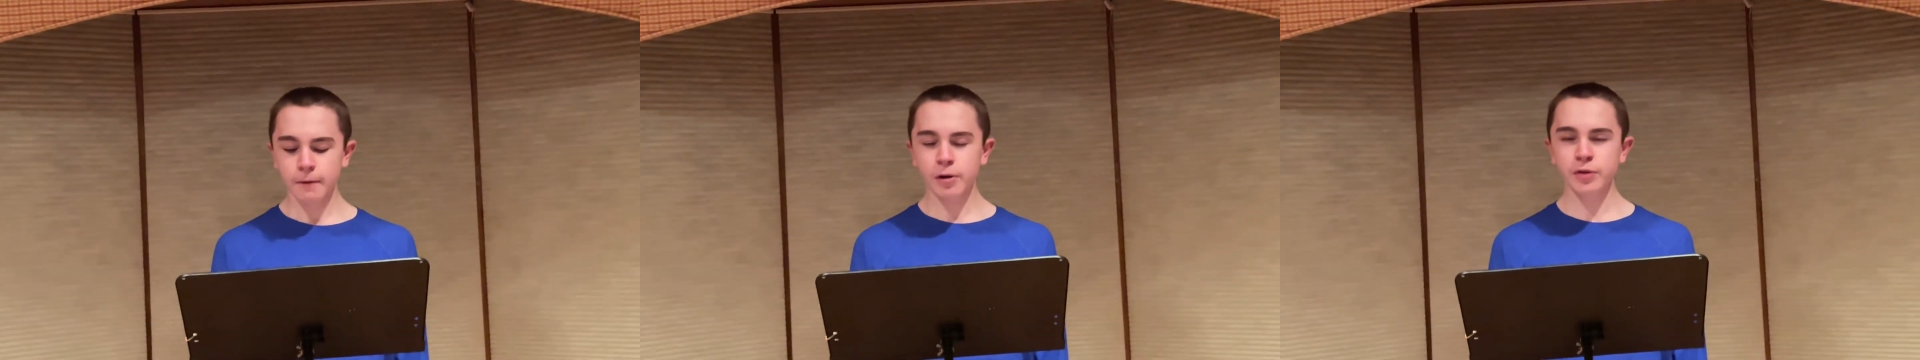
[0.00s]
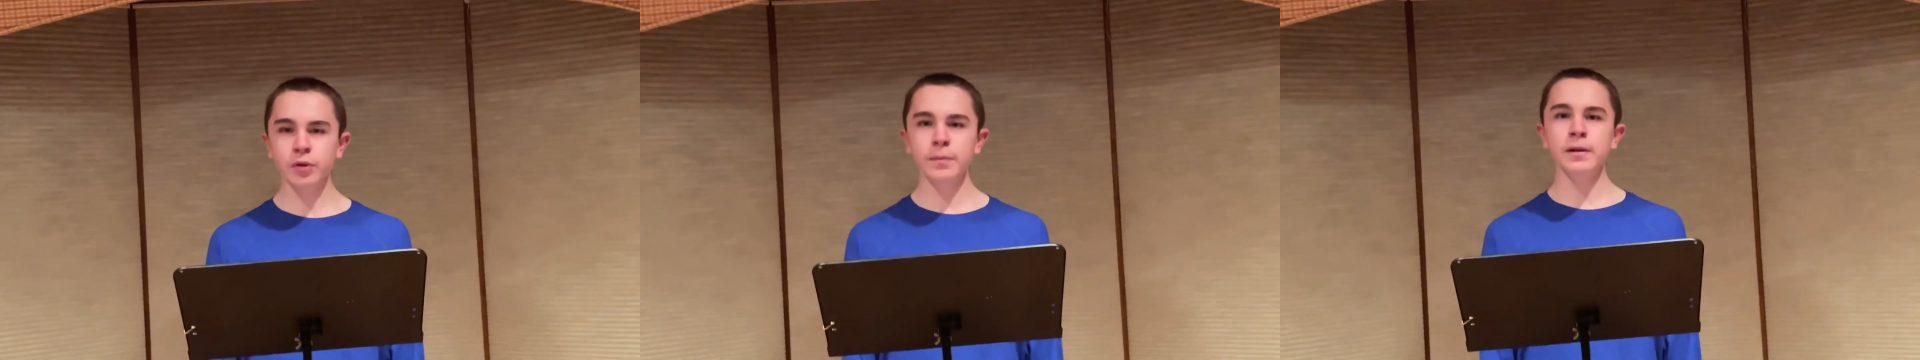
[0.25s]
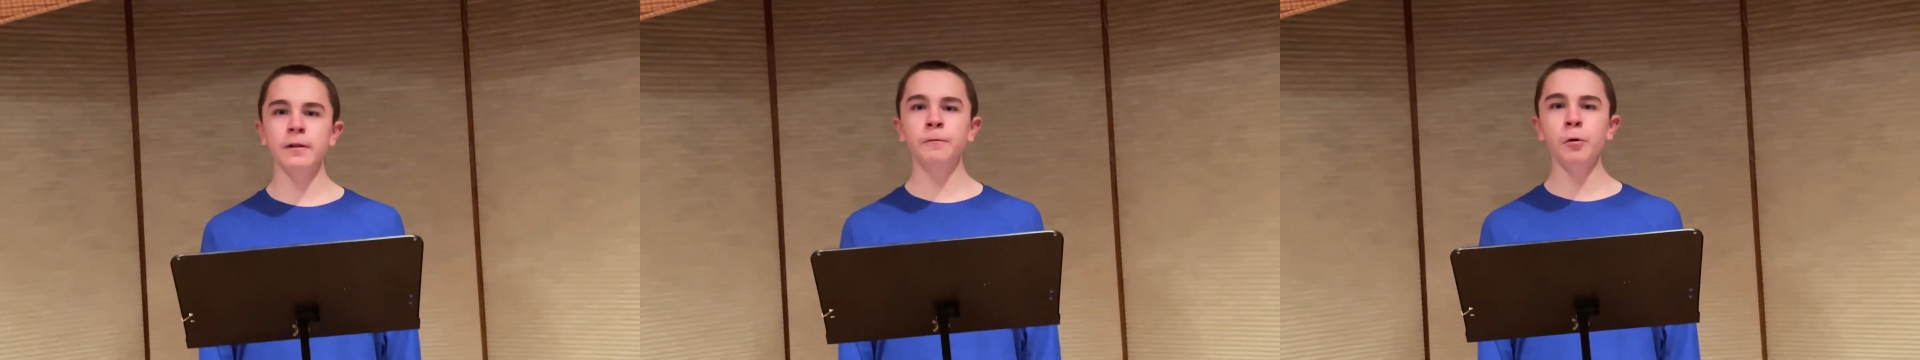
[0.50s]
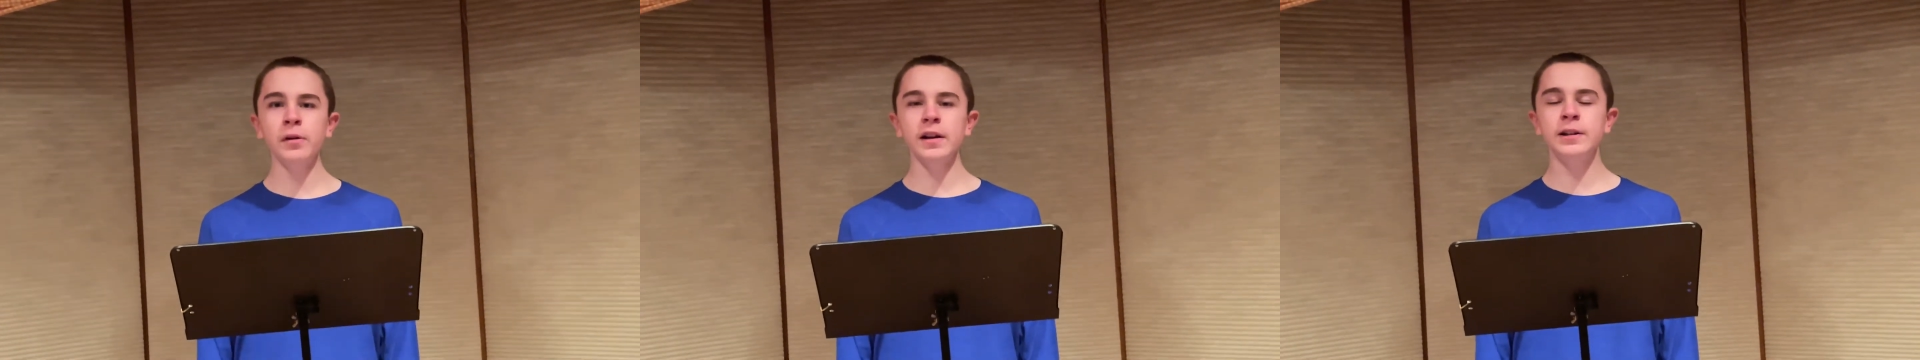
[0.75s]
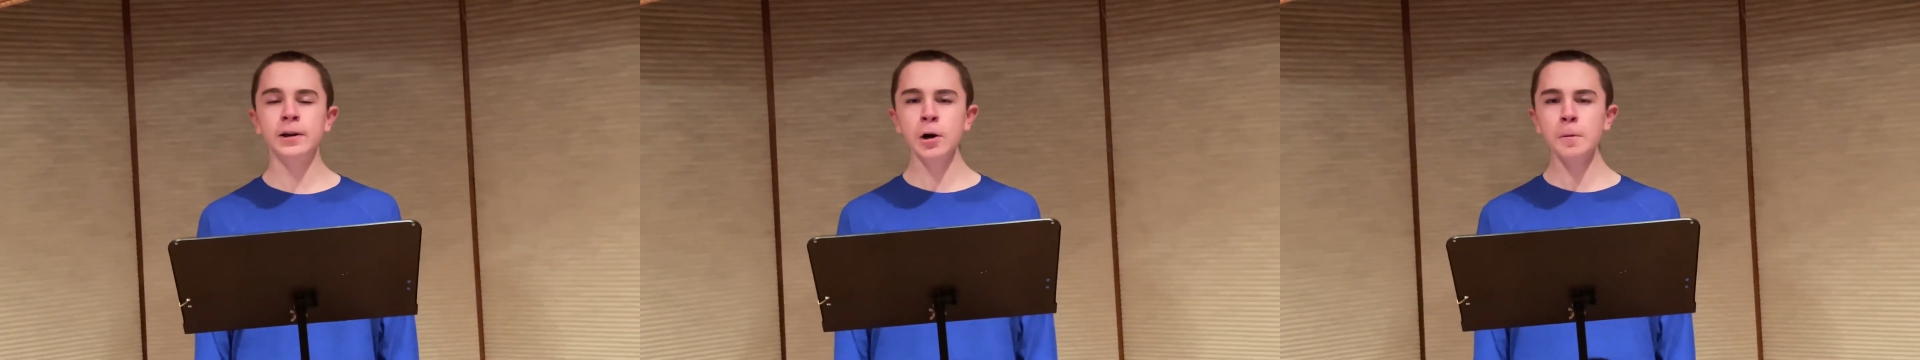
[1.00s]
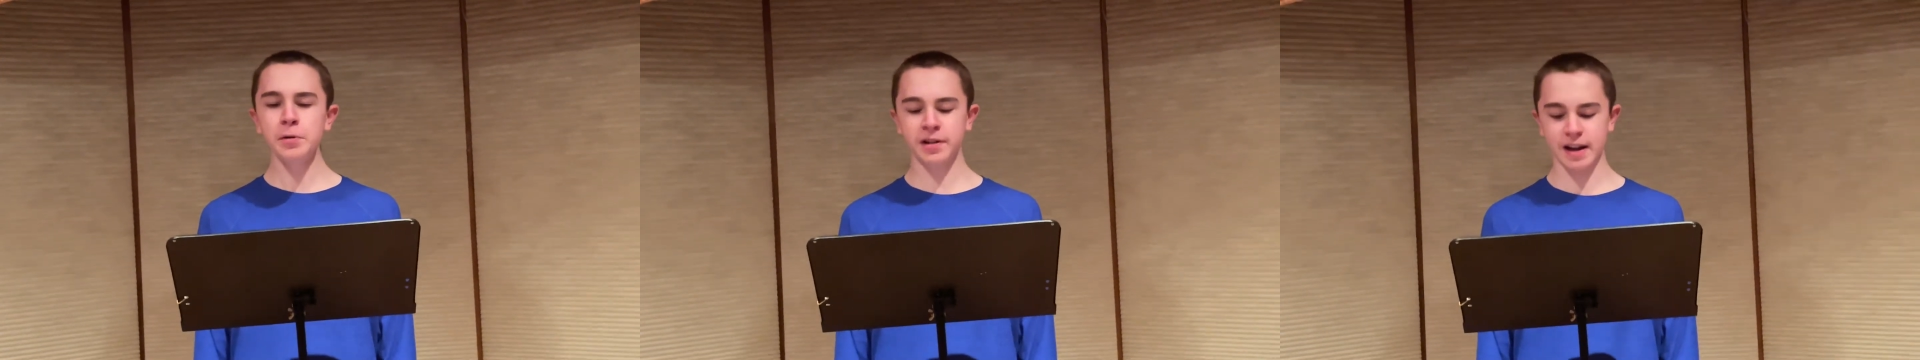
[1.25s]
which would have been a
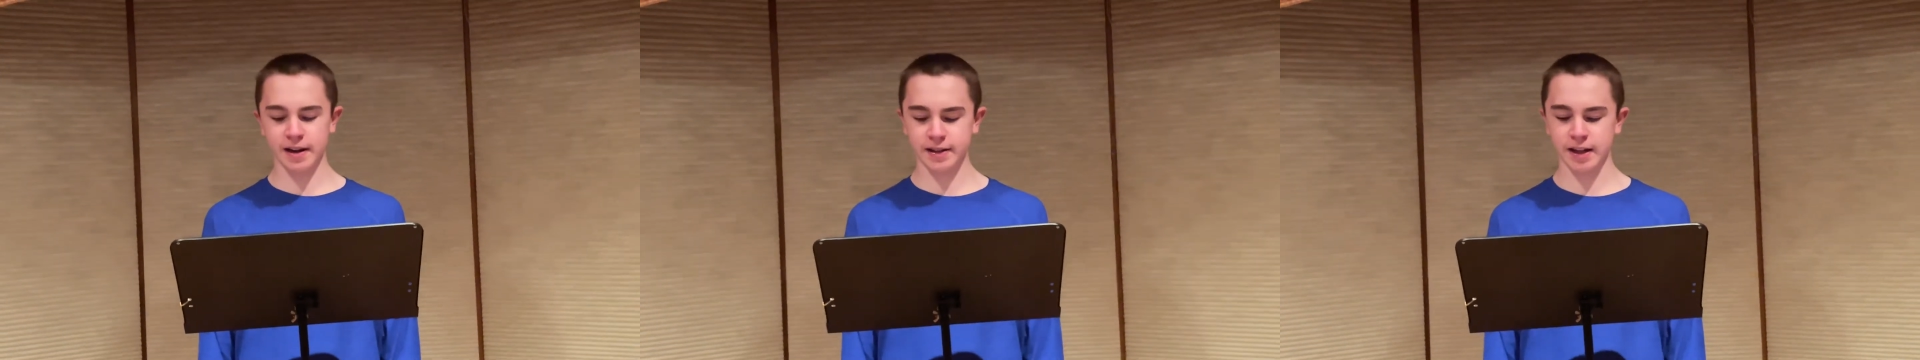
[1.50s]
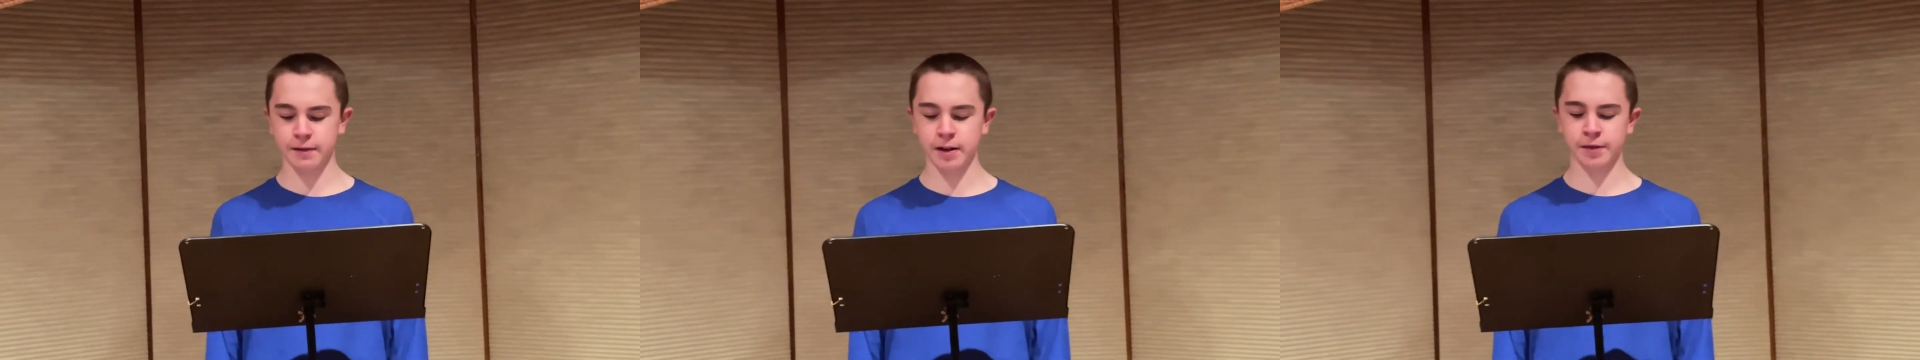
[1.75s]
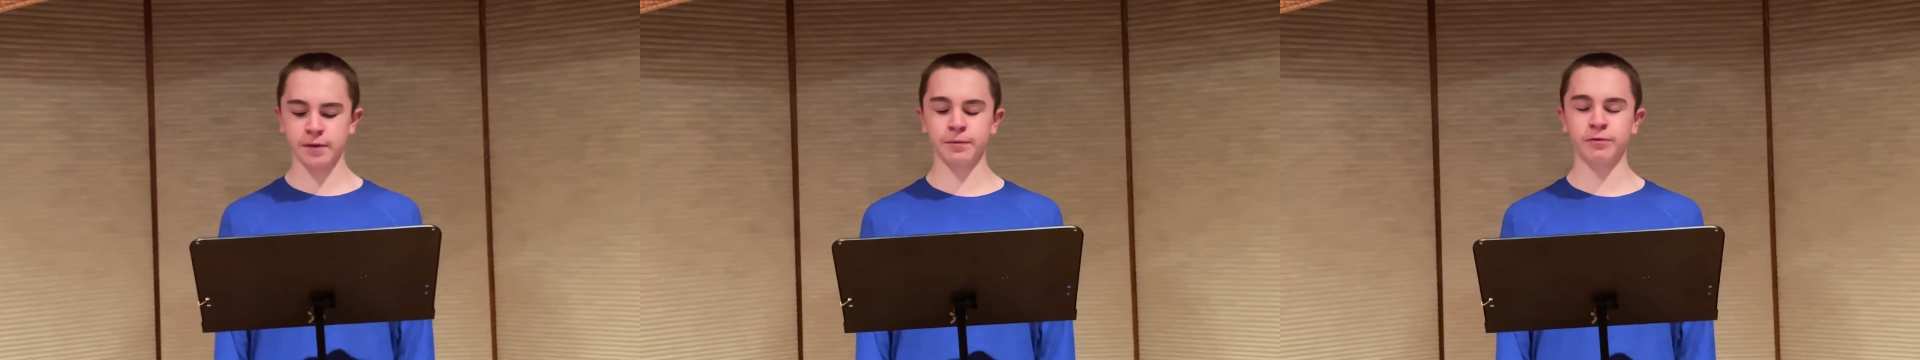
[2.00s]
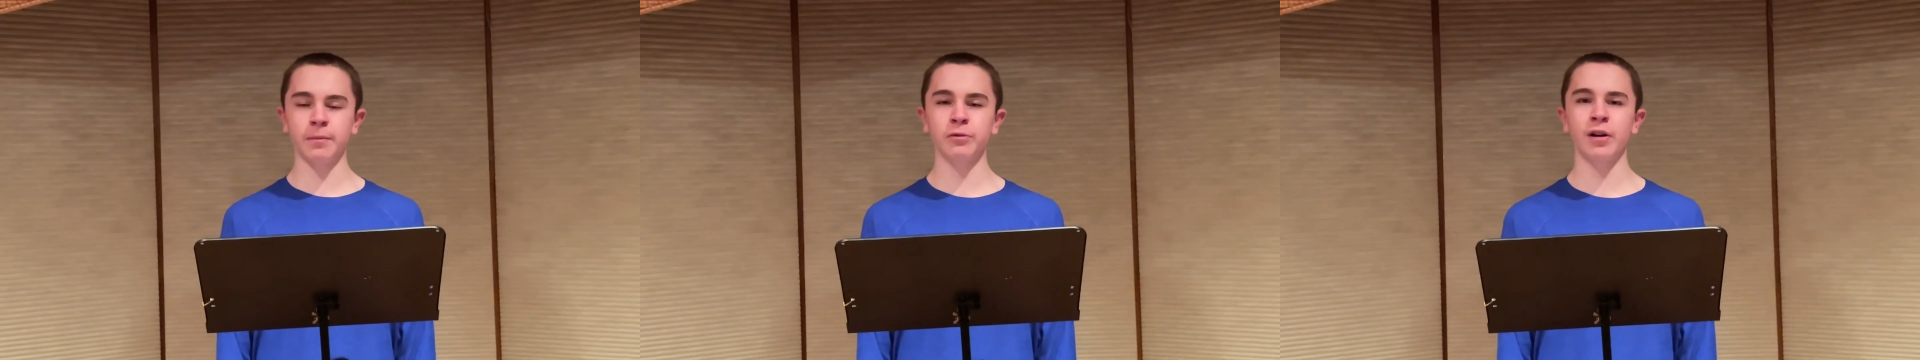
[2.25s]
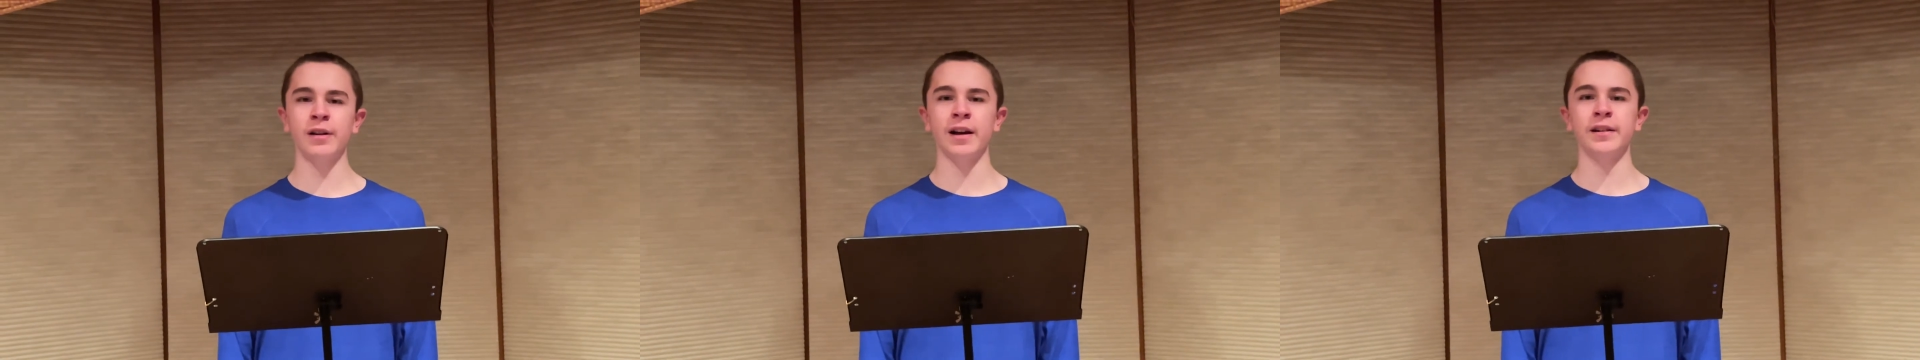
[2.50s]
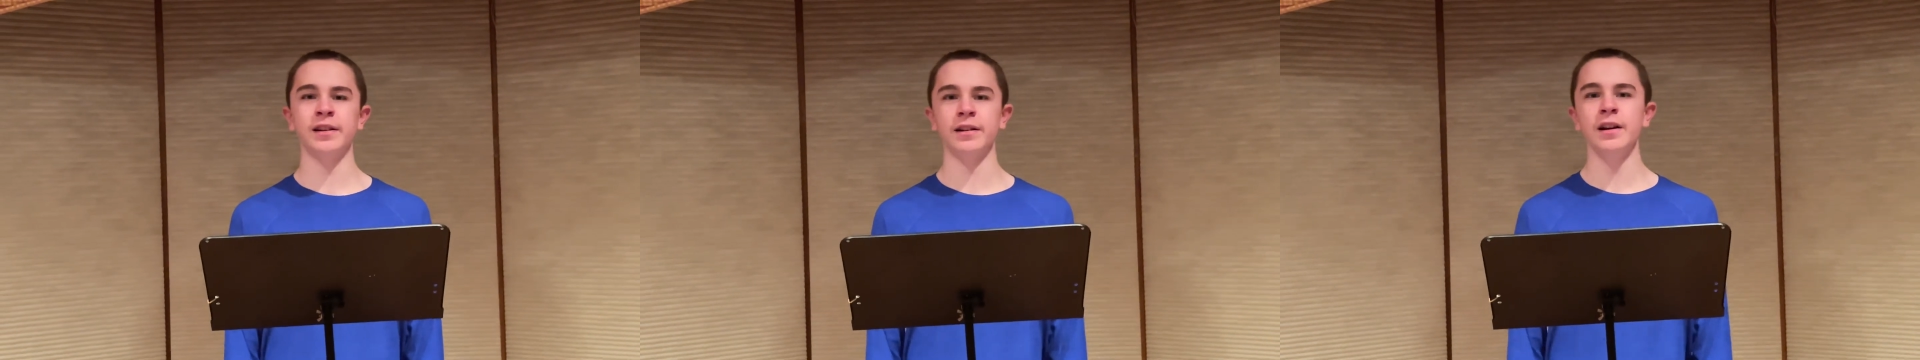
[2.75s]
42% decrease from 2019.